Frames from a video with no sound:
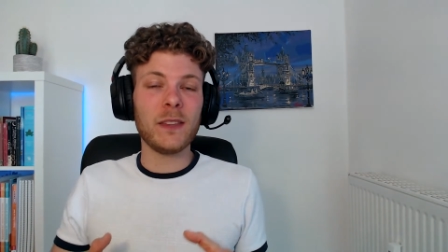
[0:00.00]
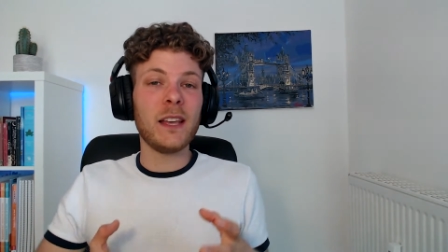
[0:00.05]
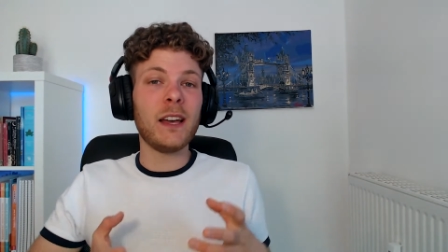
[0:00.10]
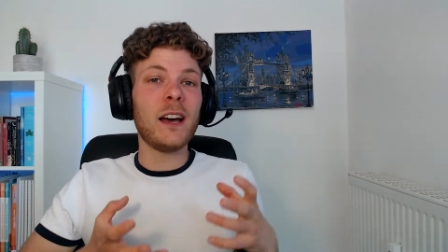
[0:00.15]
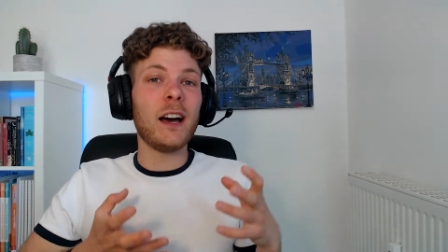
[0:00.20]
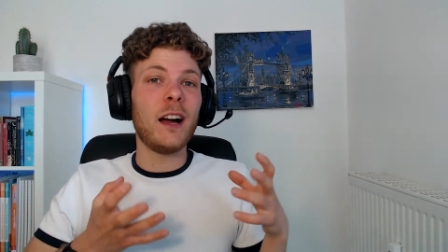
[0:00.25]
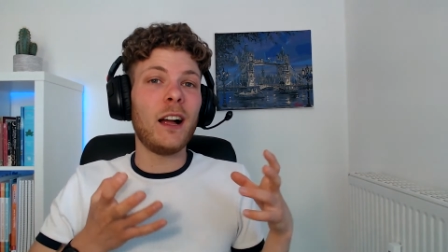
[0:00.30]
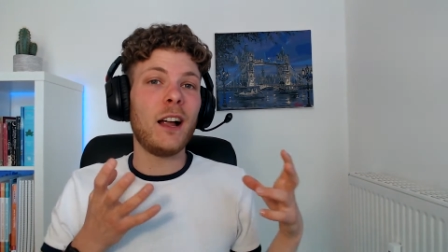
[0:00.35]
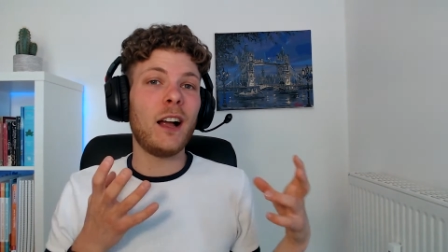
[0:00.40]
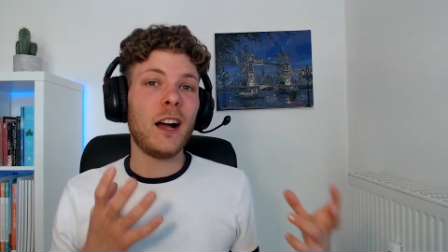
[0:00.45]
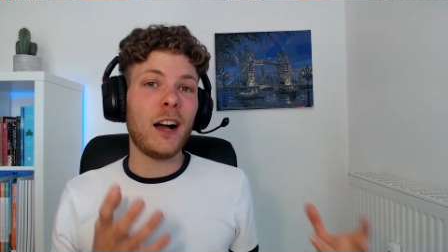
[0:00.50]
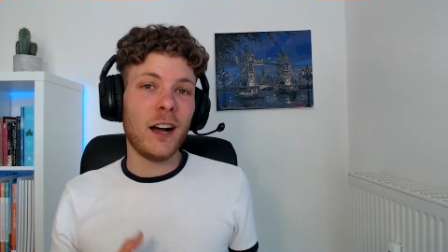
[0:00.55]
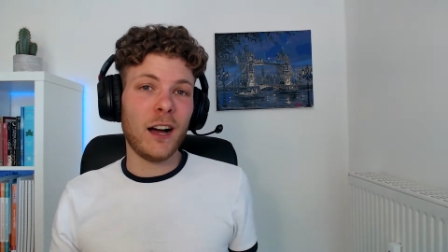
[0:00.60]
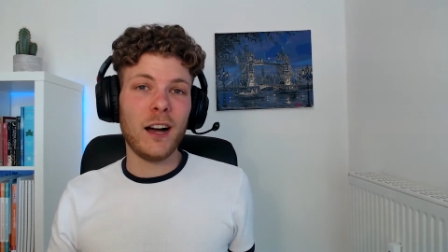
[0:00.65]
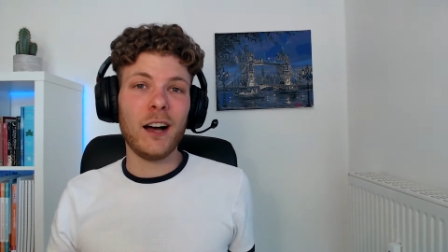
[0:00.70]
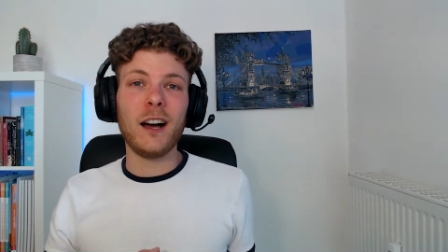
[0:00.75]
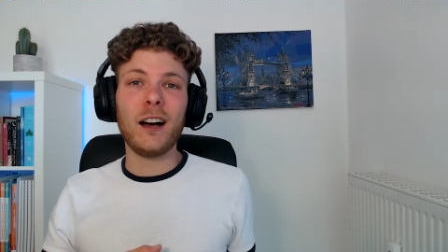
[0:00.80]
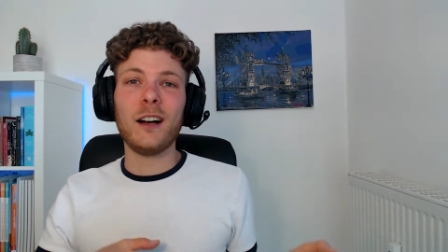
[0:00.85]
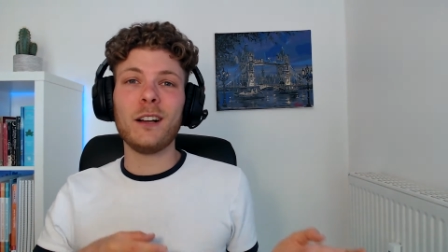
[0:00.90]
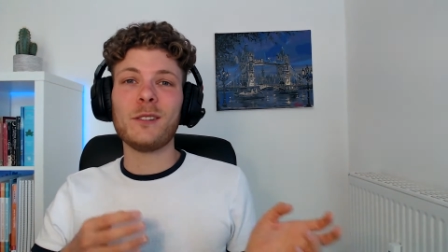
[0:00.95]
a
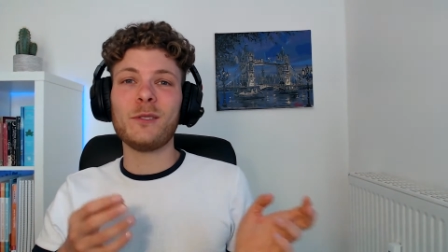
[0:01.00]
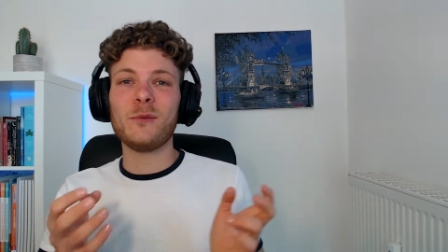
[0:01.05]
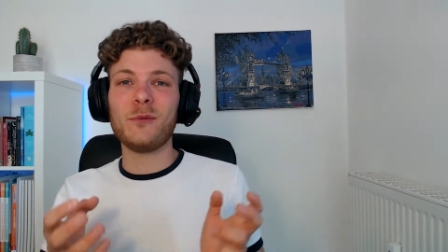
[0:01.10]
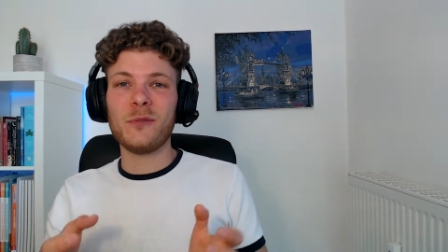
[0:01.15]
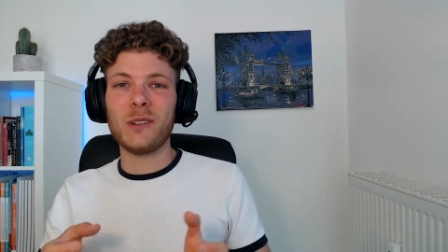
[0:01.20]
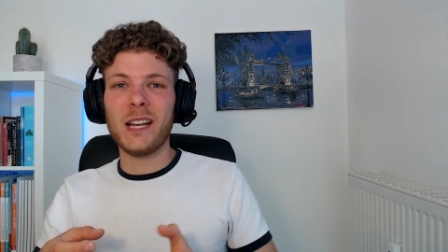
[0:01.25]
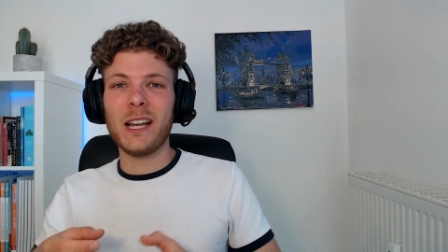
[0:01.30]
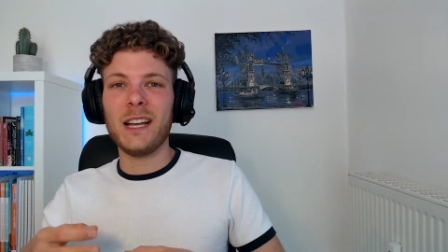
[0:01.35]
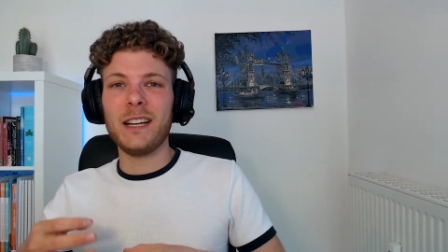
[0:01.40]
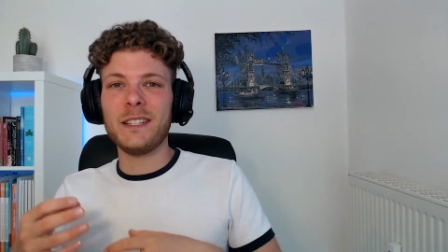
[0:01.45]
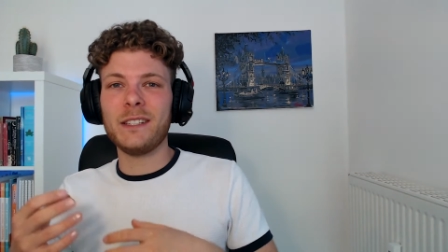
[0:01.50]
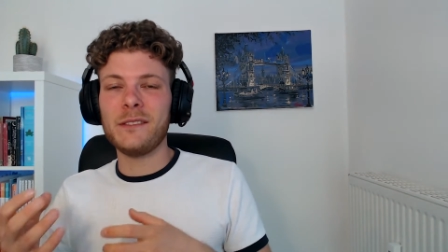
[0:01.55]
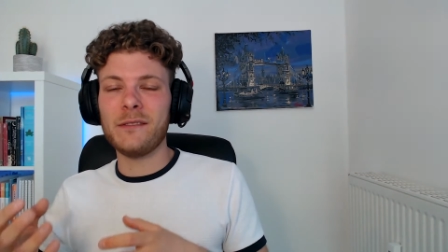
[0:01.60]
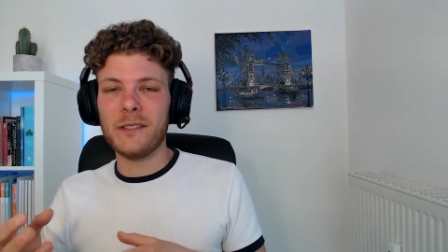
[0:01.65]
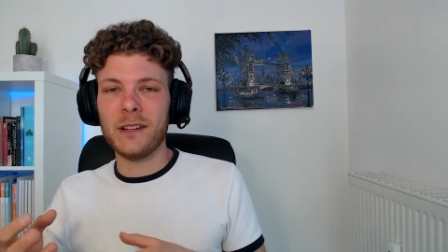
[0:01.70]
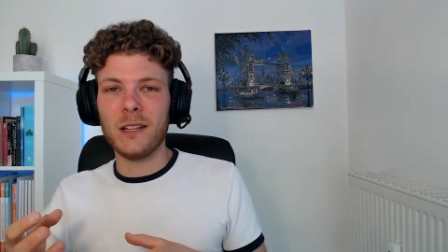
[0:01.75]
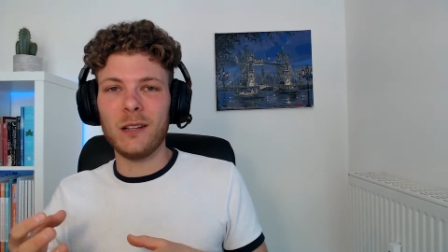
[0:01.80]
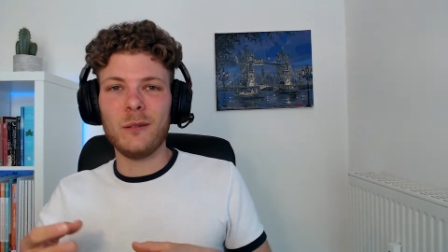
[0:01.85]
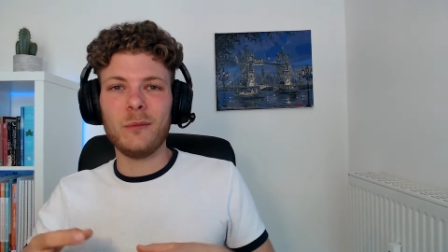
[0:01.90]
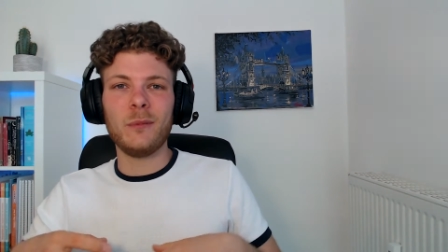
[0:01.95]
hardware
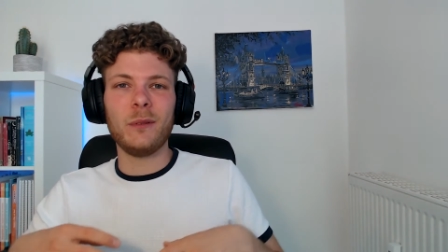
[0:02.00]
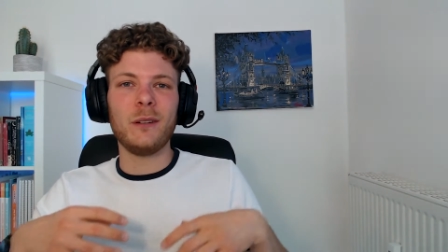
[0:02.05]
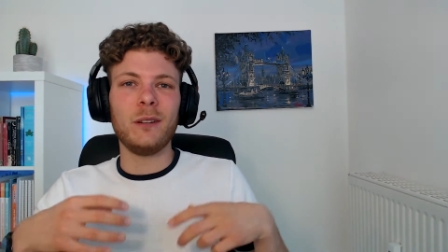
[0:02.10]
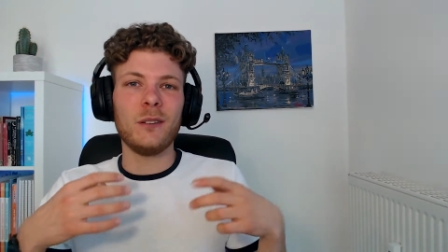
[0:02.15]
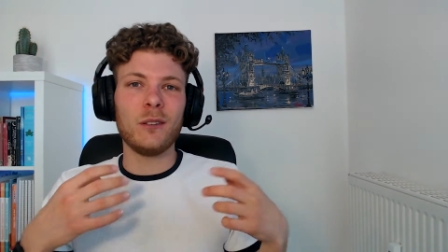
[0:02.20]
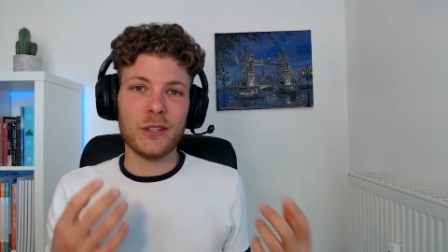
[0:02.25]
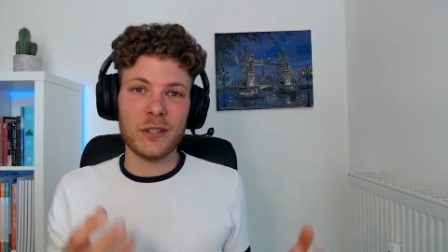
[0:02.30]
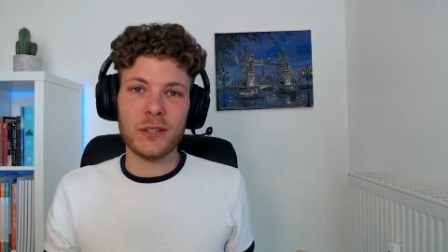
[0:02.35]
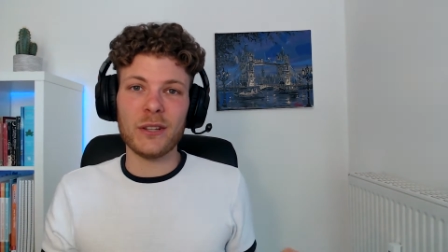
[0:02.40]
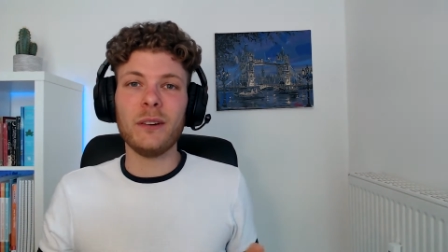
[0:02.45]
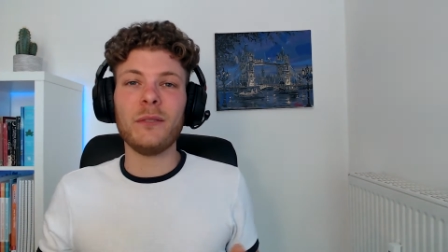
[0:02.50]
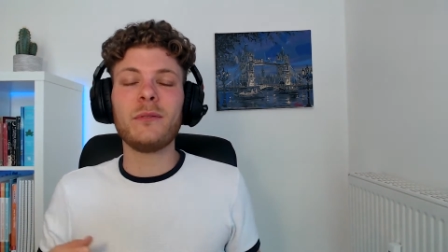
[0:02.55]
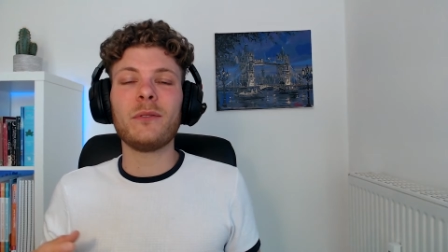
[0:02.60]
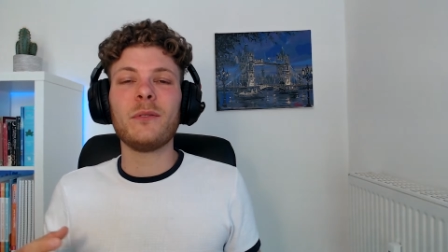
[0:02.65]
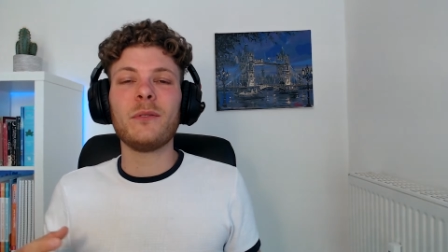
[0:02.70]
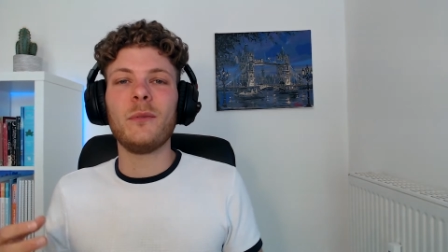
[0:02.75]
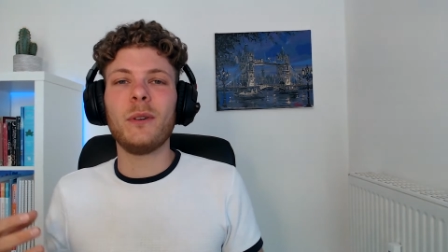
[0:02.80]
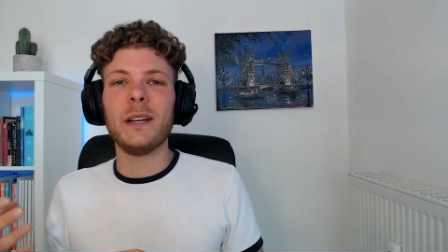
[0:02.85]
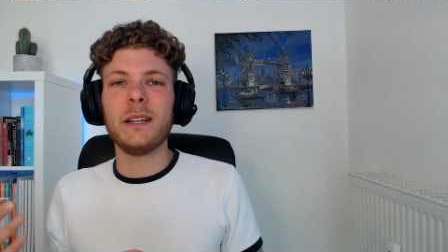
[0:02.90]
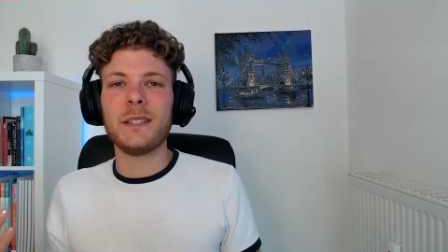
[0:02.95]
developer or
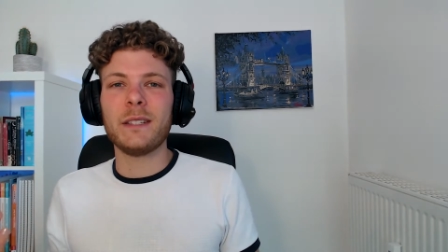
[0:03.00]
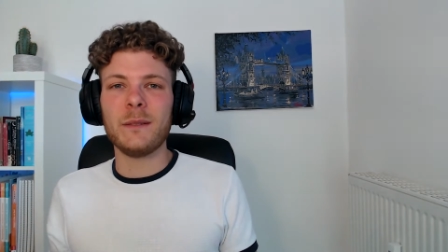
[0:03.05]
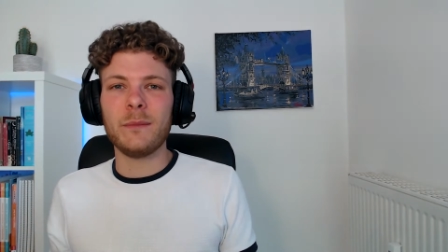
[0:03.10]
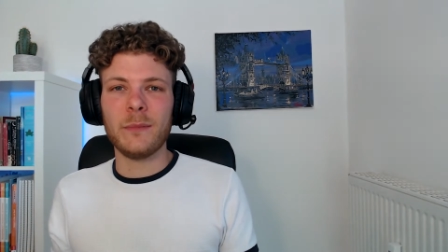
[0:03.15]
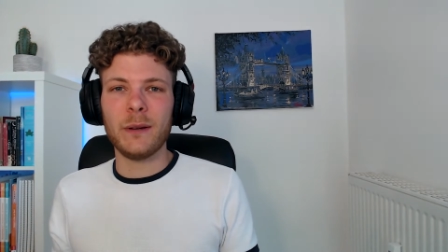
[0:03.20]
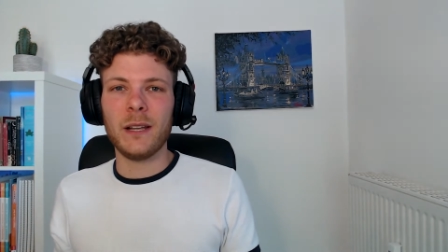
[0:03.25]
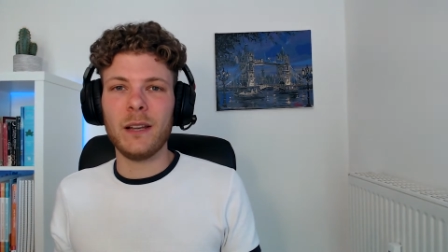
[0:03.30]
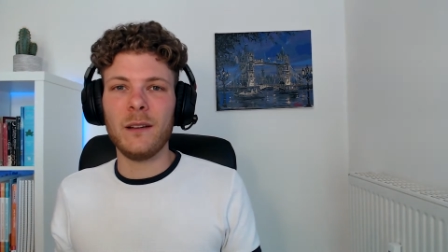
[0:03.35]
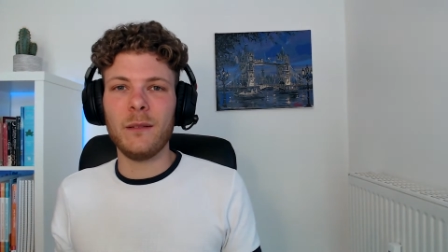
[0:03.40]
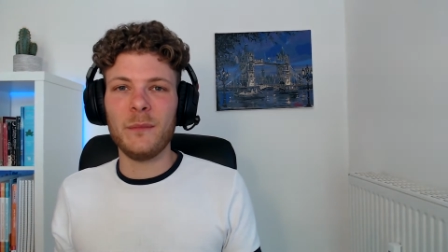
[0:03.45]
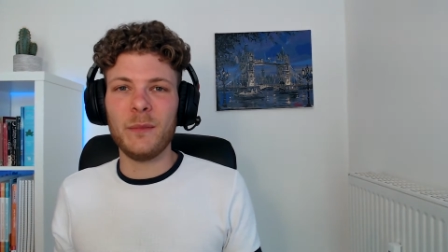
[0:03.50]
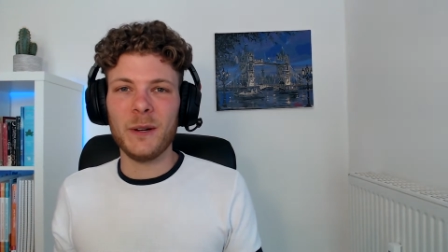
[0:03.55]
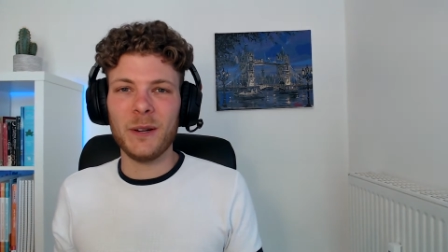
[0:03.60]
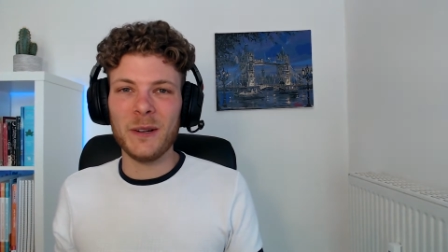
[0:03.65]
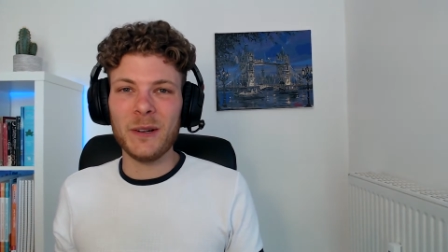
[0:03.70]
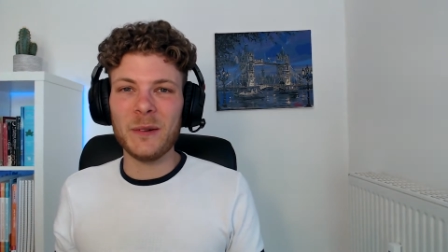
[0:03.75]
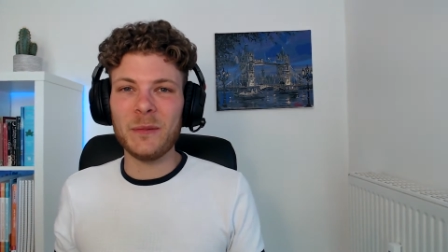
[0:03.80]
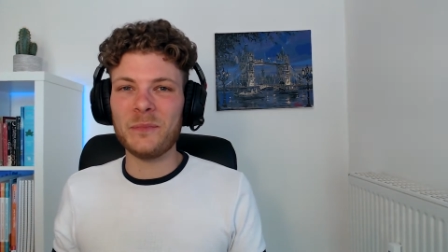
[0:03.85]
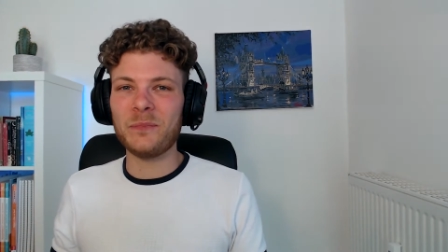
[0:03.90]
software developer,